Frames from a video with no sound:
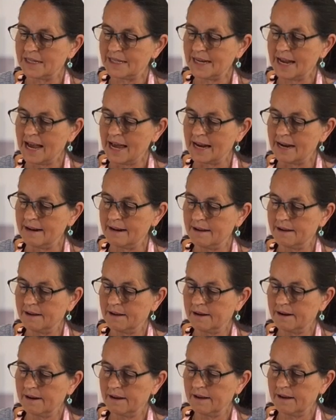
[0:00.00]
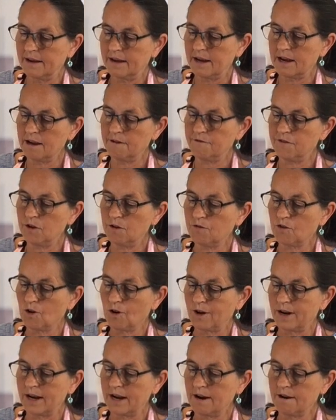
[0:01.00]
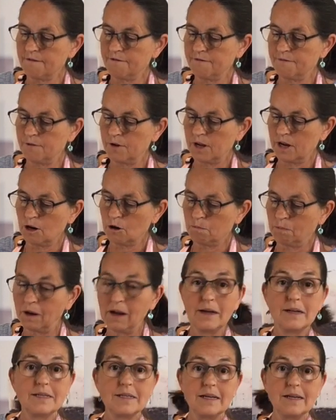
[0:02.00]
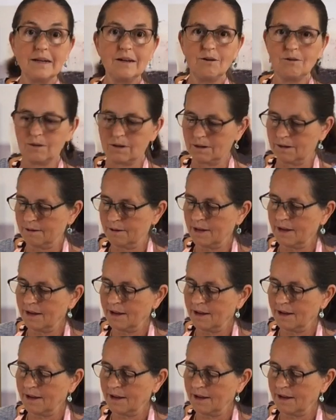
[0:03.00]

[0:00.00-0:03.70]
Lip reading: 10. If you've got earplugs in, or